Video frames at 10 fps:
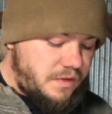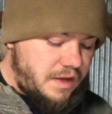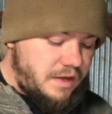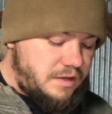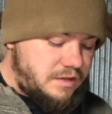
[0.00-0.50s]

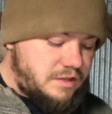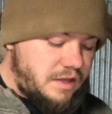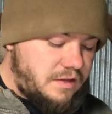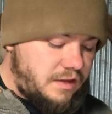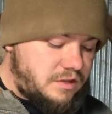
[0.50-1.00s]
It is
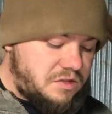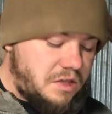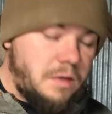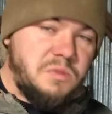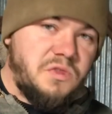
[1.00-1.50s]
said that
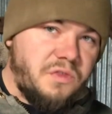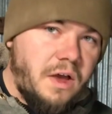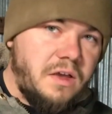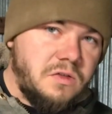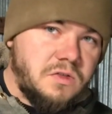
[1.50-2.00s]
Stubbs
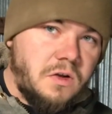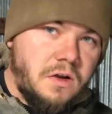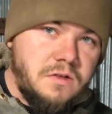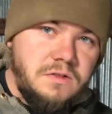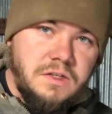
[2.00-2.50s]
files are
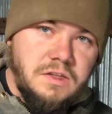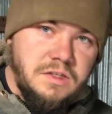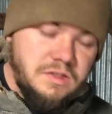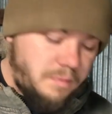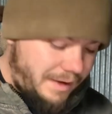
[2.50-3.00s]
hardened in
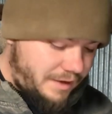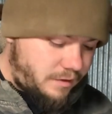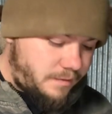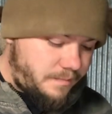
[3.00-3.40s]
this manner.